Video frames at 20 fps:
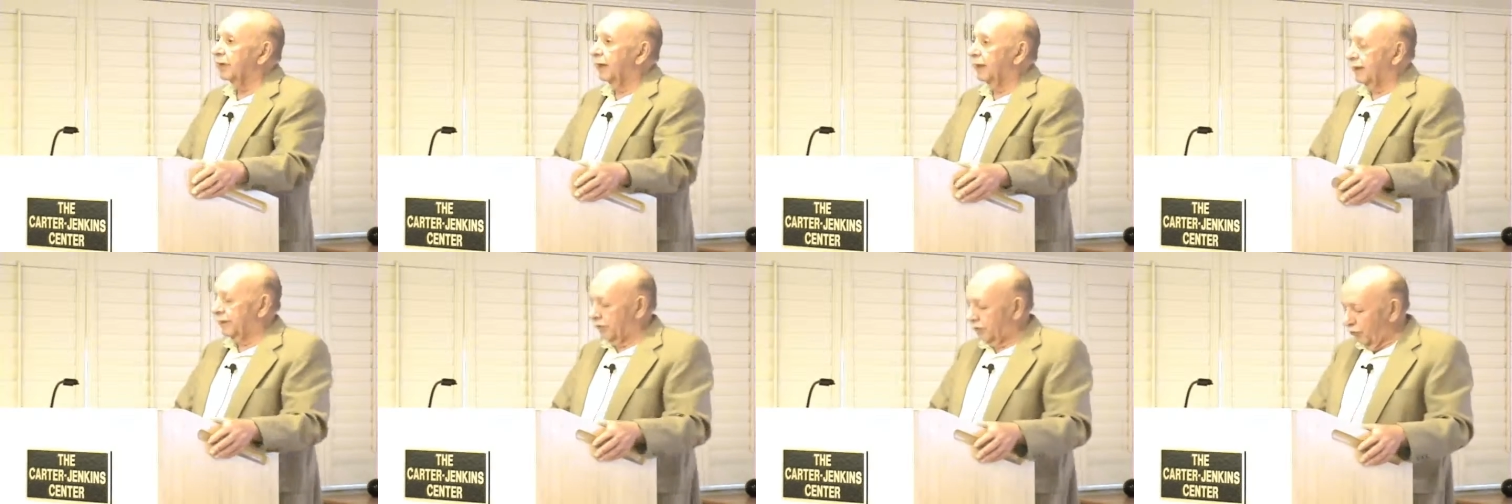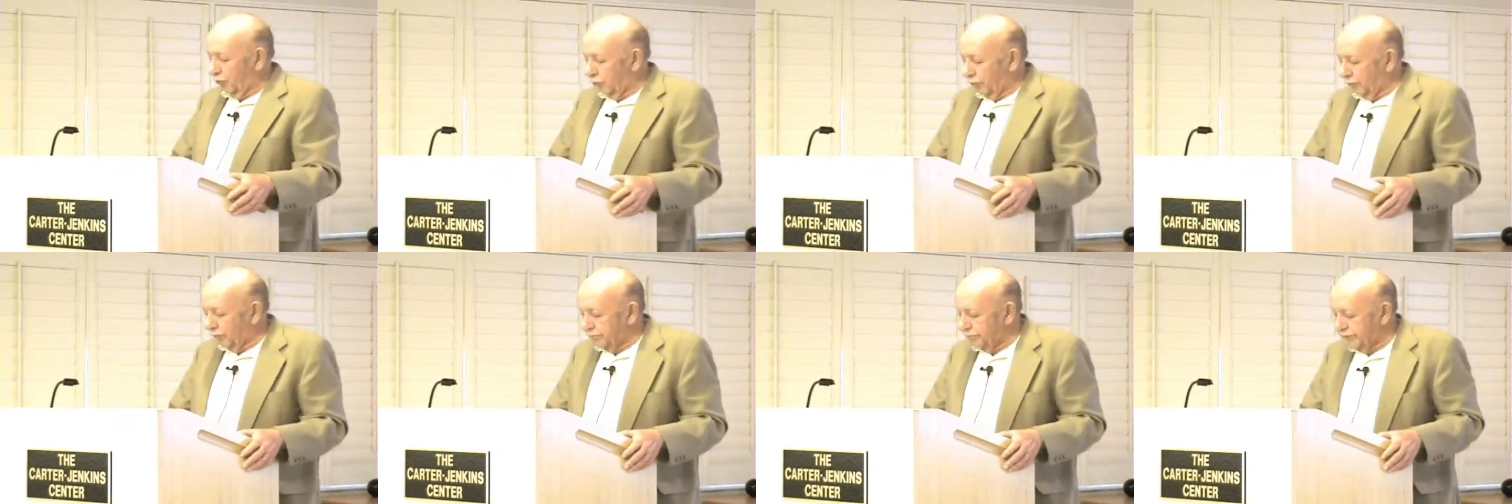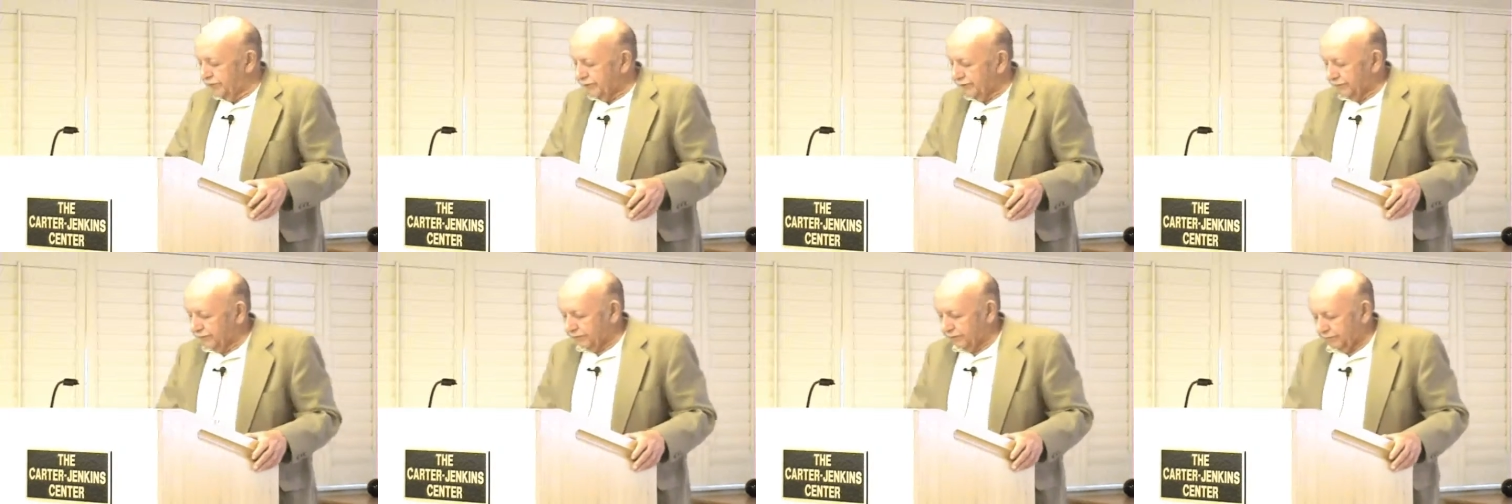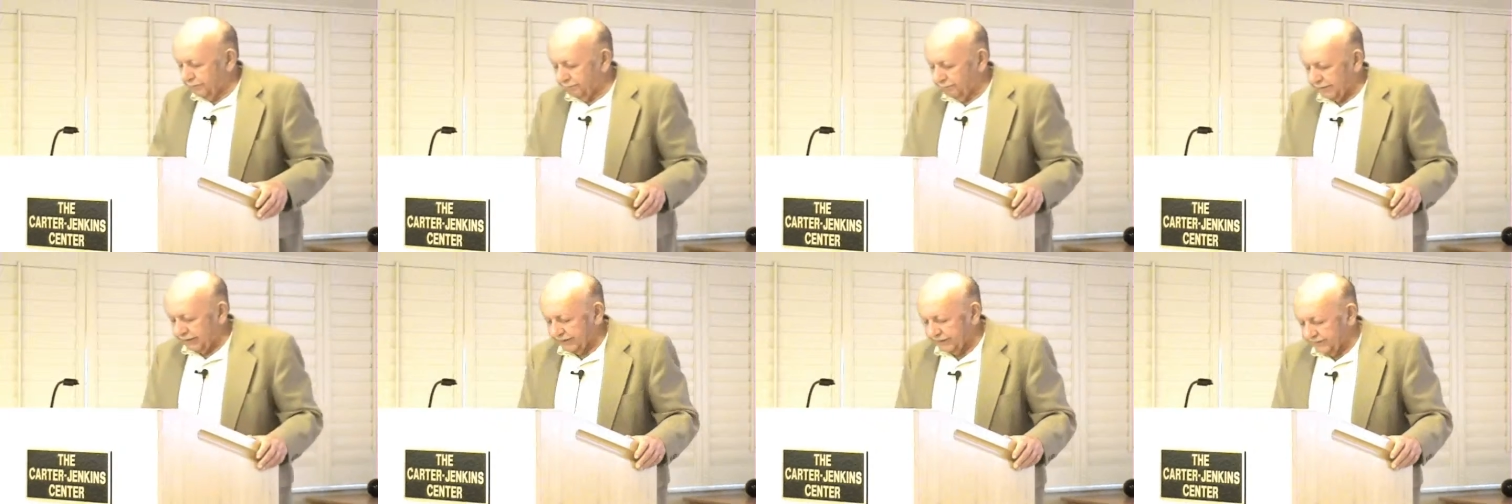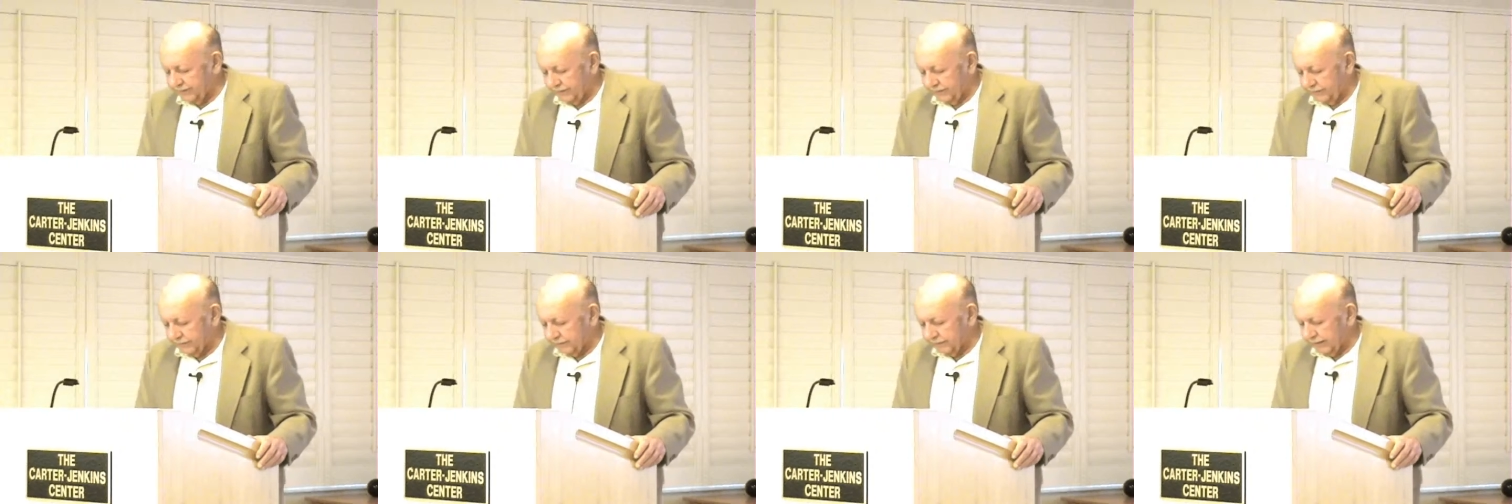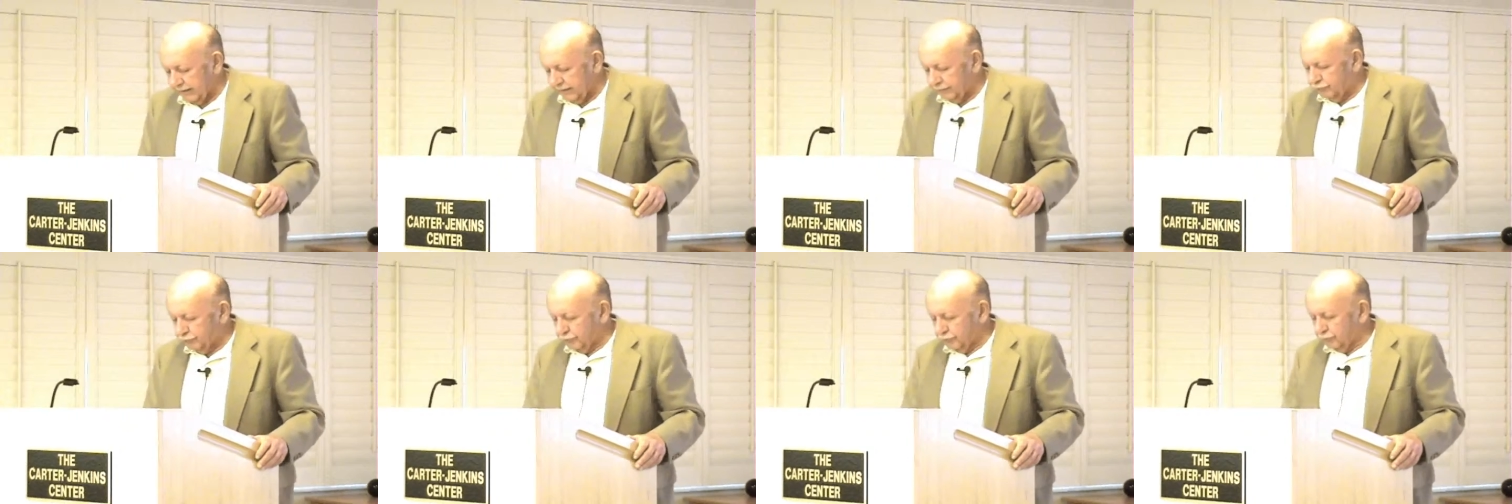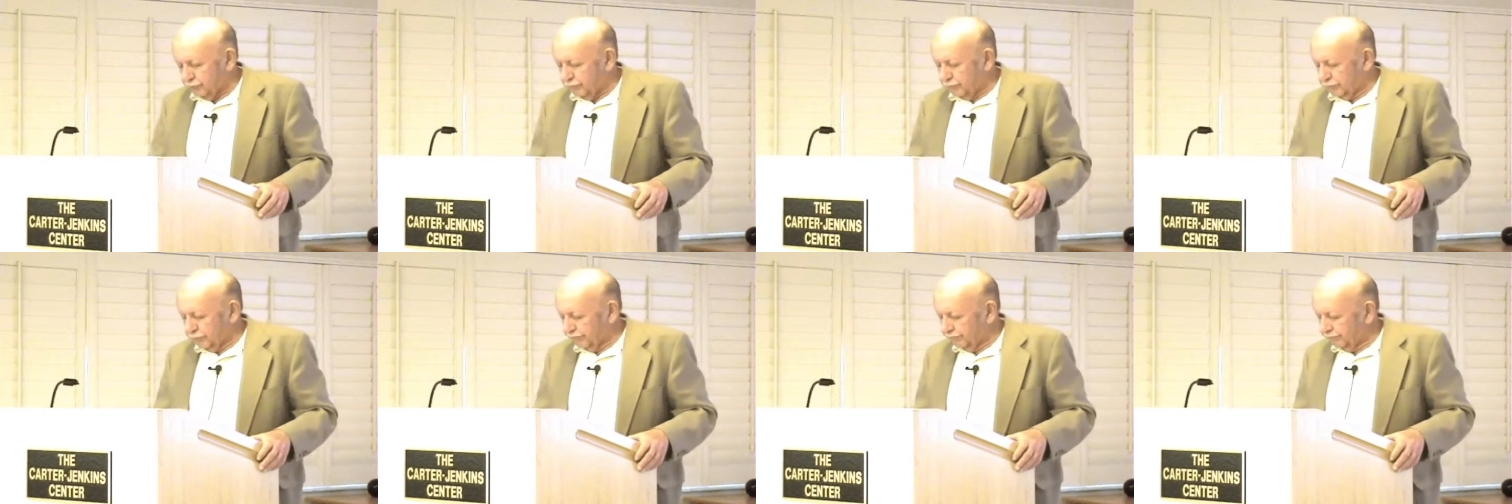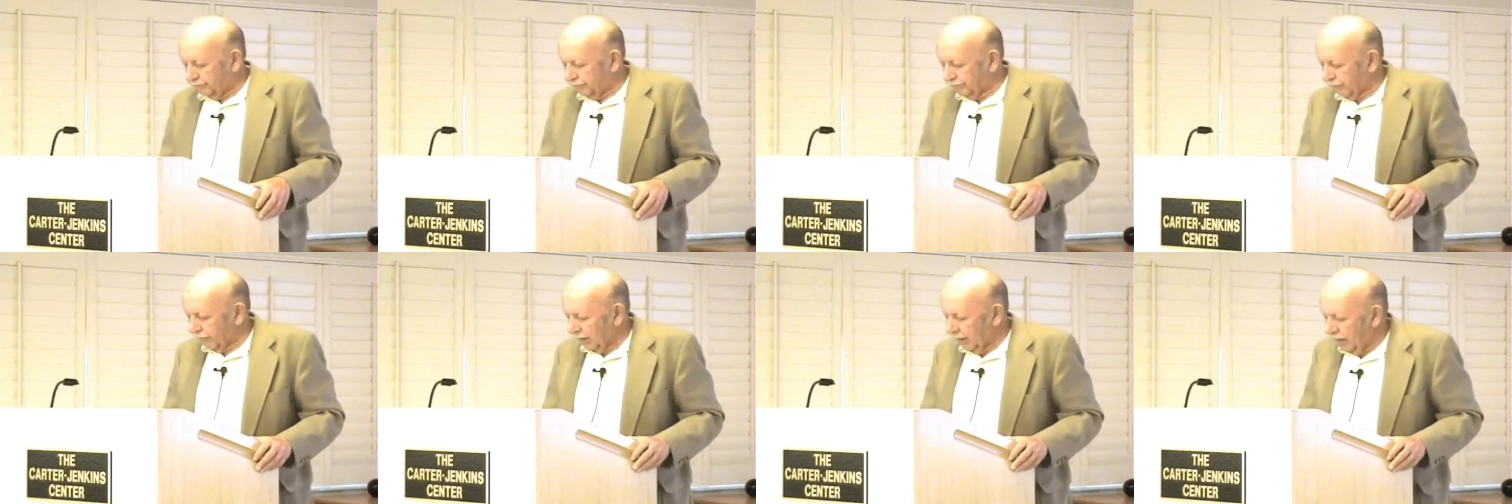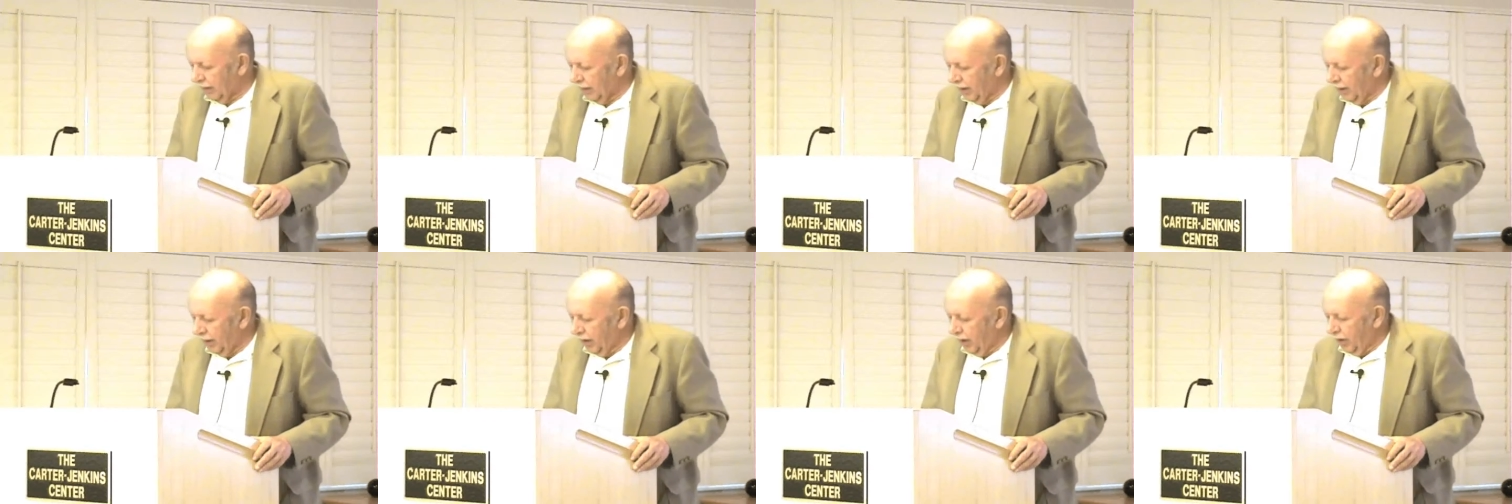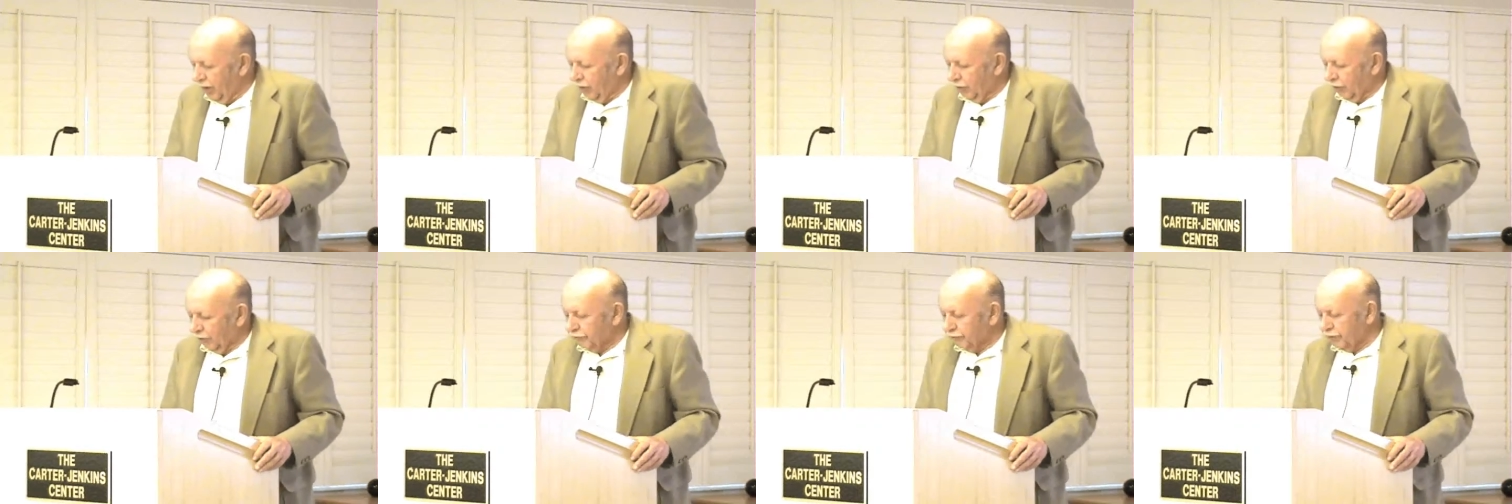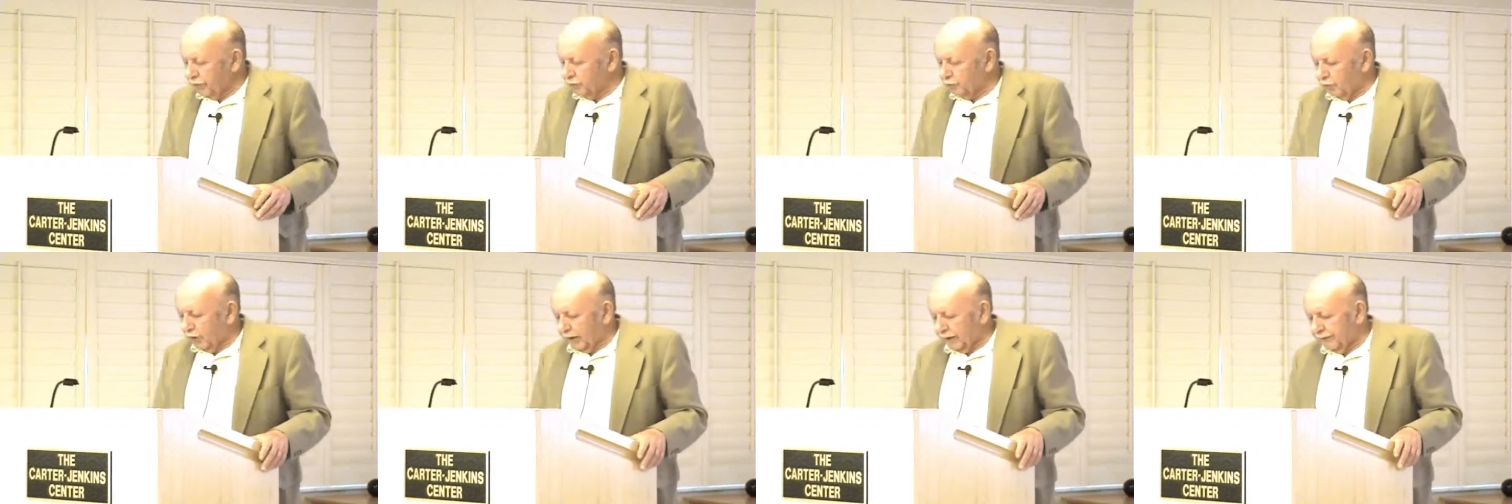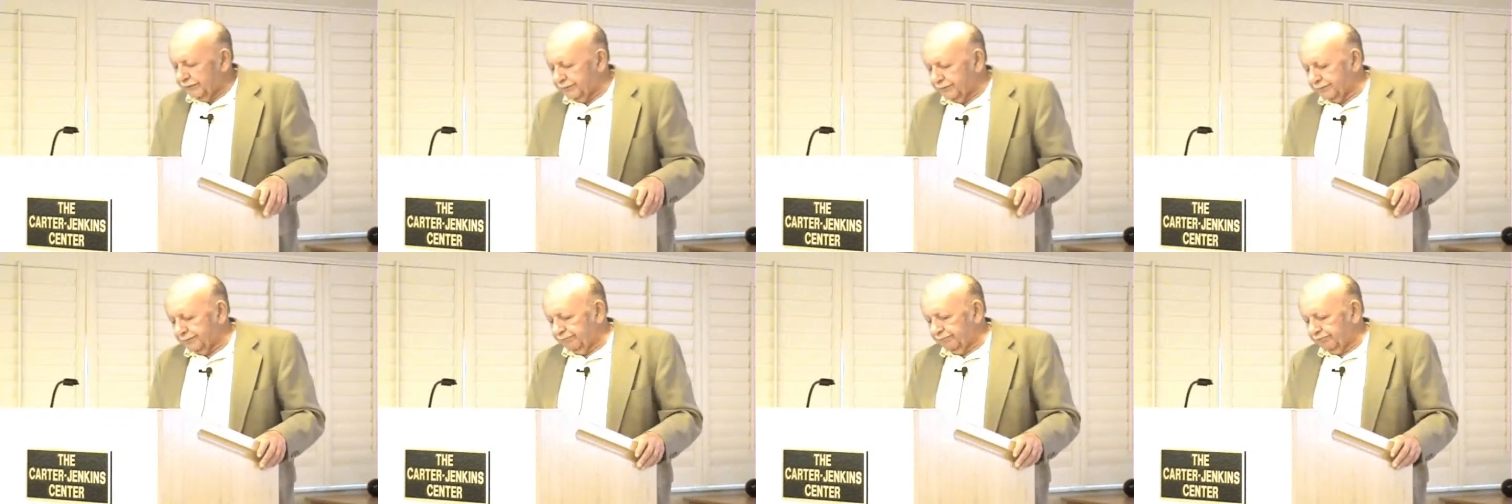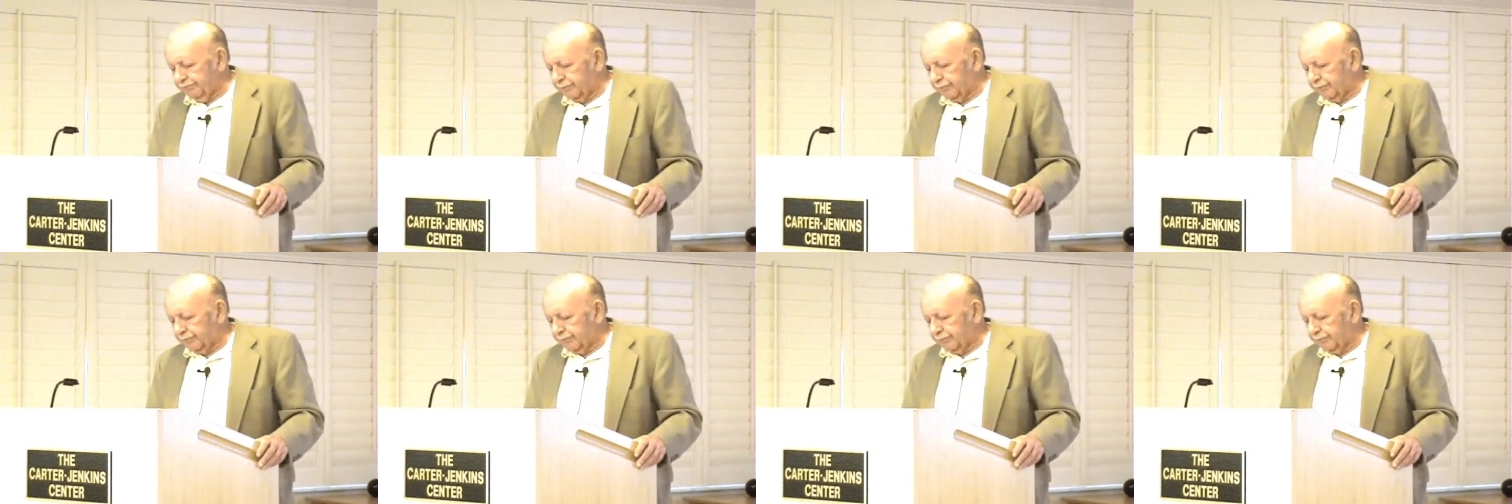and object representations. Otherwise,